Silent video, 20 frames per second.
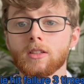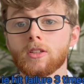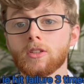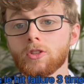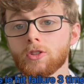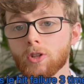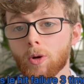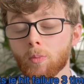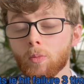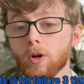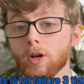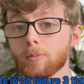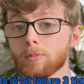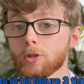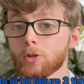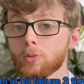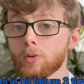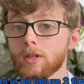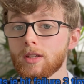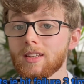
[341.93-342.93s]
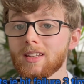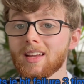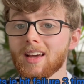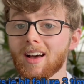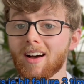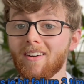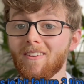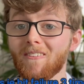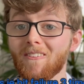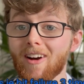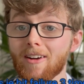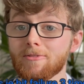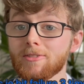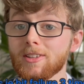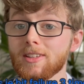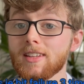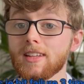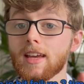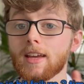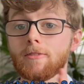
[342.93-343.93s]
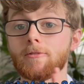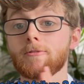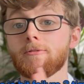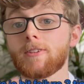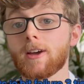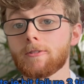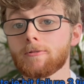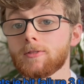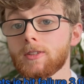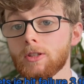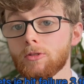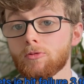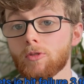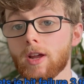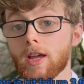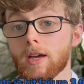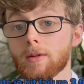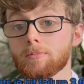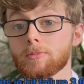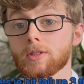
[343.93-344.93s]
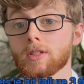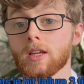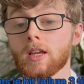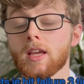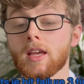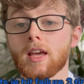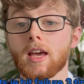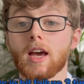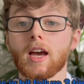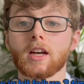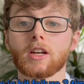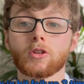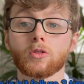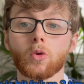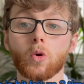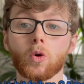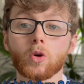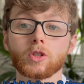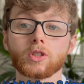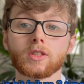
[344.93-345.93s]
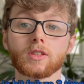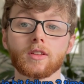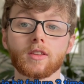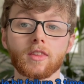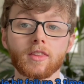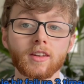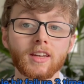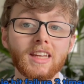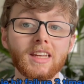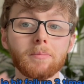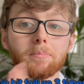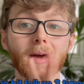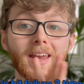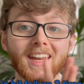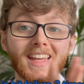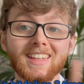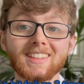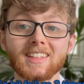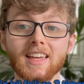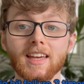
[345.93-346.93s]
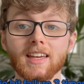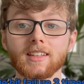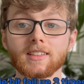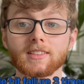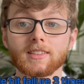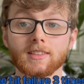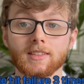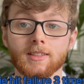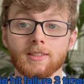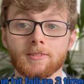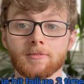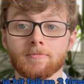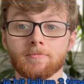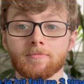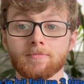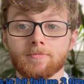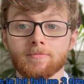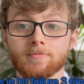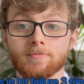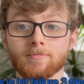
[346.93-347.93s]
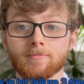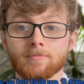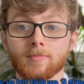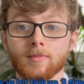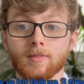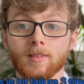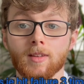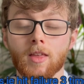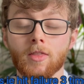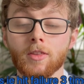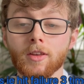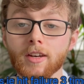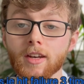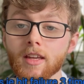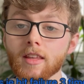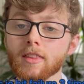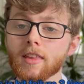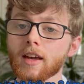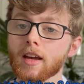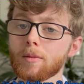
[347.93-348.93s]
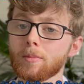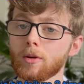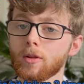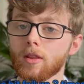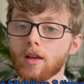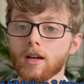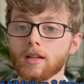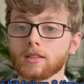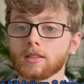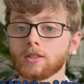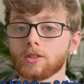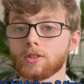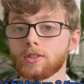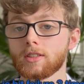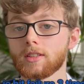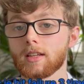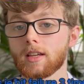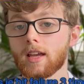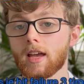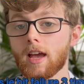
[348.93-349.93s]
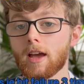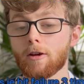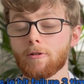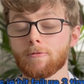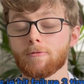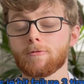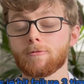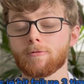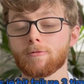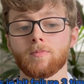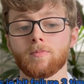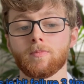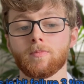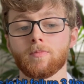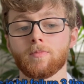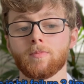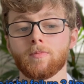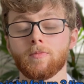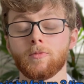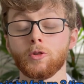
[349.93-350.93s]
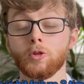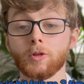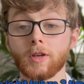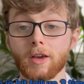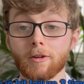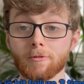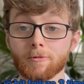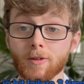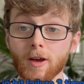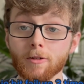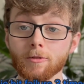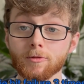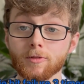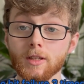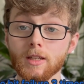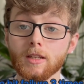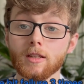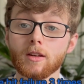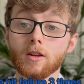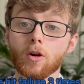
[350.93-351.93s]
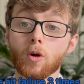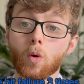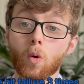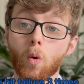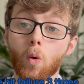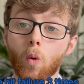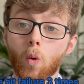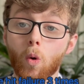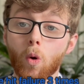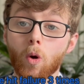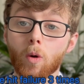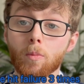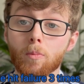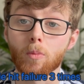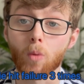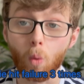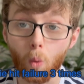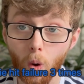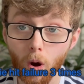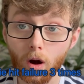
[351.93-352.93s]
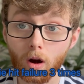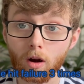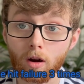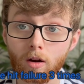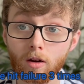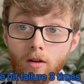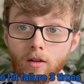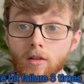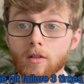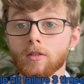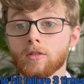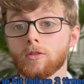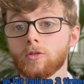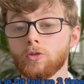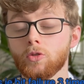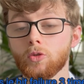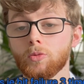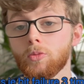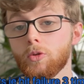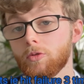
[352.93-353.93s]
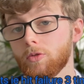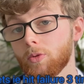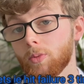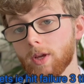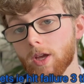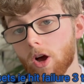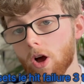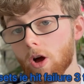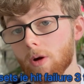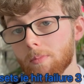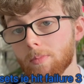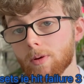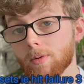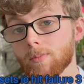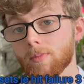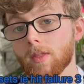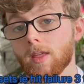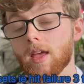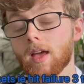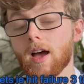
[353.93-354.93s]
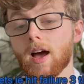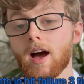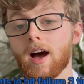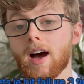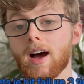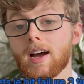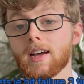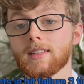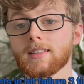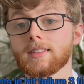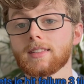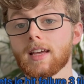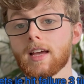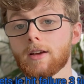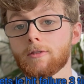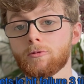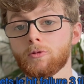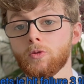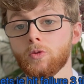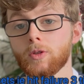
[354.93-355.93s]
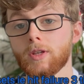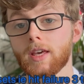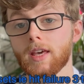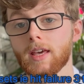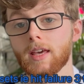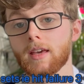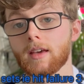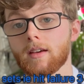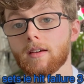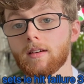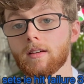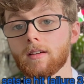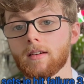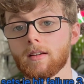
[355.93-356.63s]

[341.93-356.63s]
somewhere between 11 and 15 reps across 3 mini sets. The great thing about this is if you get 15 or more, you move the weight up, and if you get